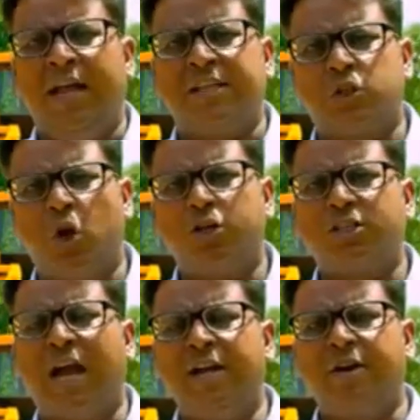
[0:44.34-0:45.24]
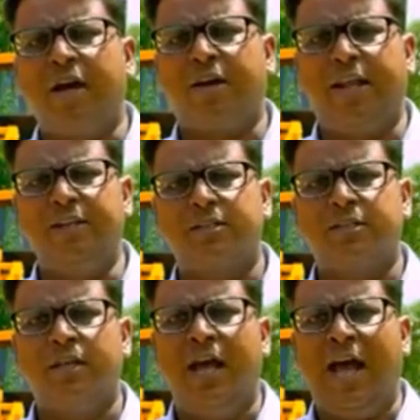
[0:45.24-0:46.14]
Escorts Hydra cranes
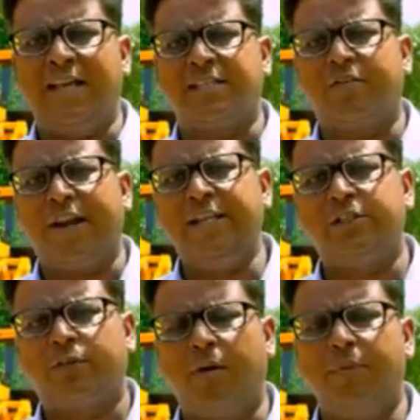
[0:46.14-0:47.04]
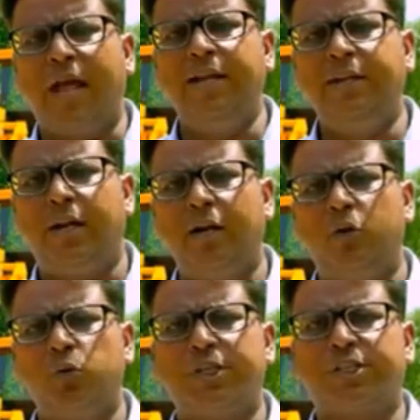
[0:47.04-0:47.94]
has a range from 9
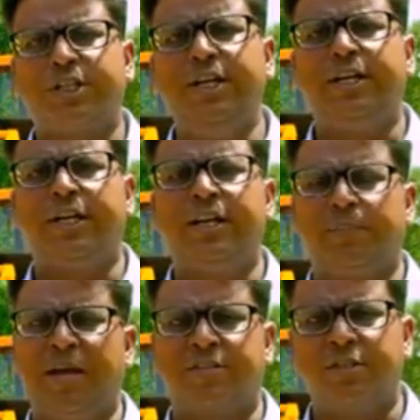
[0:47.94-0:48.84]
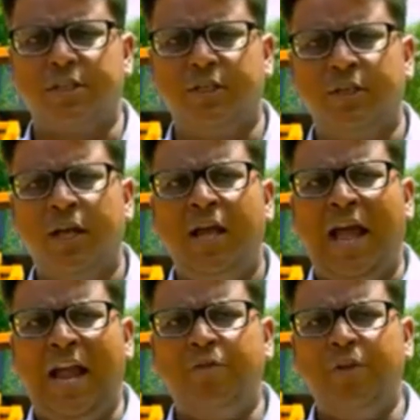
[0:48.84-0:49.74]
tons to 16 tons capacity,
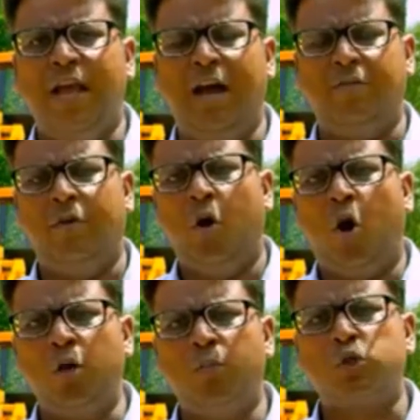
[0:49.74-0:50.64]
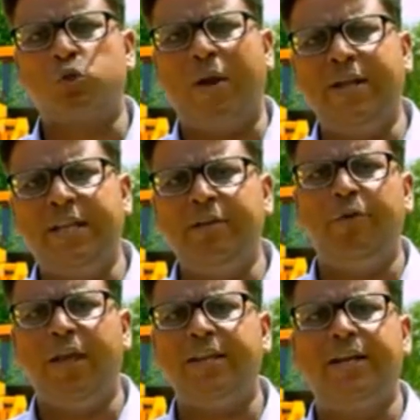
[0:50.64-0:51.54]
and we have almost 20
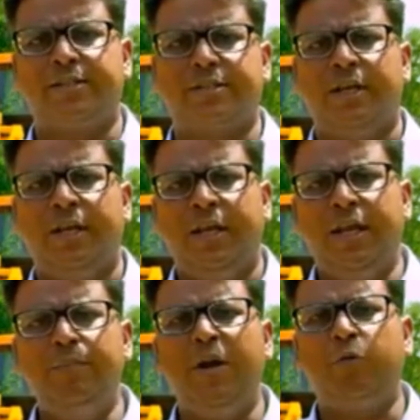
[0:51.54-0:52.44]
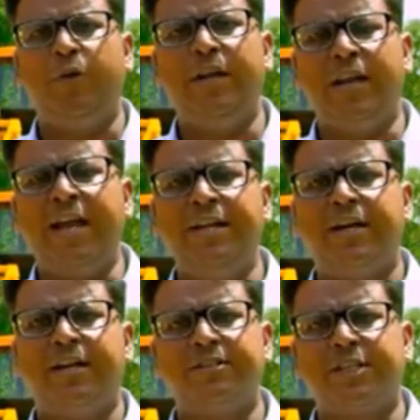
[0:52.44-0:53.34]
variants in between 9
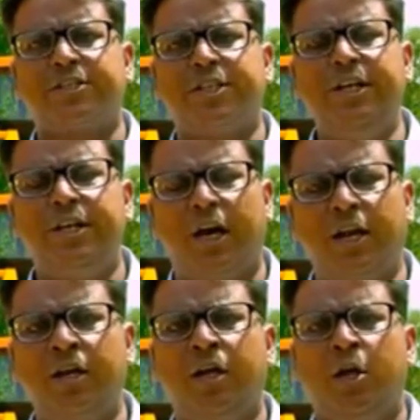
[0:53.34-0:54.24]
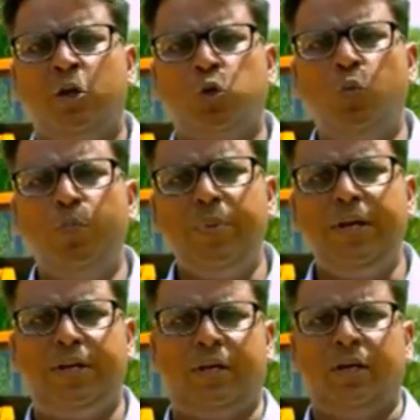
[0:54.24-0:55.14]
ton and 16 ton to
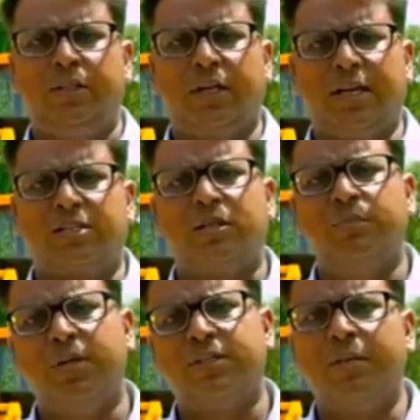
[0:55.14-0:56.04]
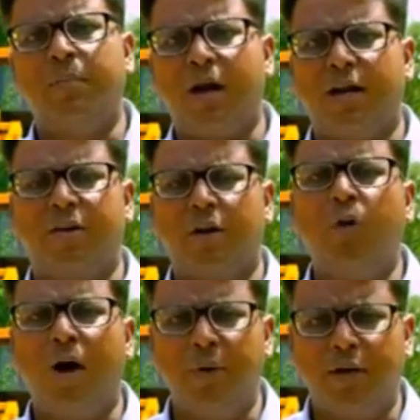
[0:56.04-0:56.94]
meet the customers and market
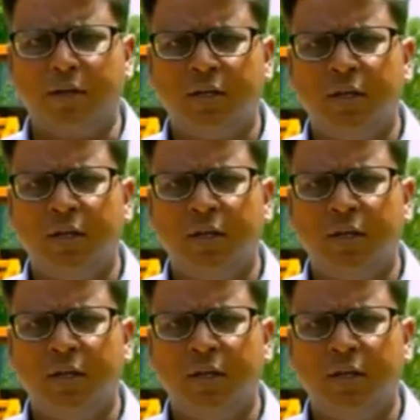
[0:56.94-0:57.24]
requirement.